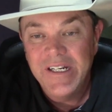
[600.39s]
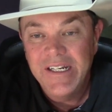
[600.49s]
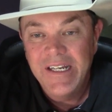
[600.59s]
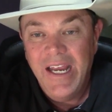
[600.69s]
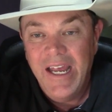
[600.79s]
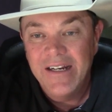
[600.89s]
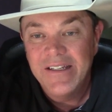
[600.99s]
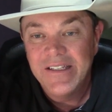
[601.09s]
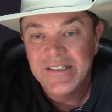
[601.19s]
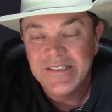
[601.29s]

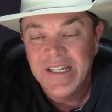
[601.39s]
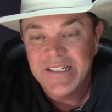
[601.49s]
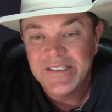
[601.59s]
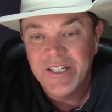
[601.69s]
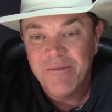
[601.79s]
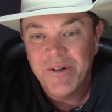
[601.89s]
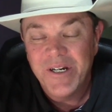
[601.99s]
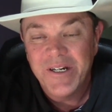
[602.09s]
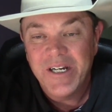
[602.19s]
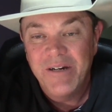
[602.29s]
Indiana this next summer
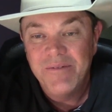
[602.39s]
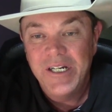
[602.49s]
here coming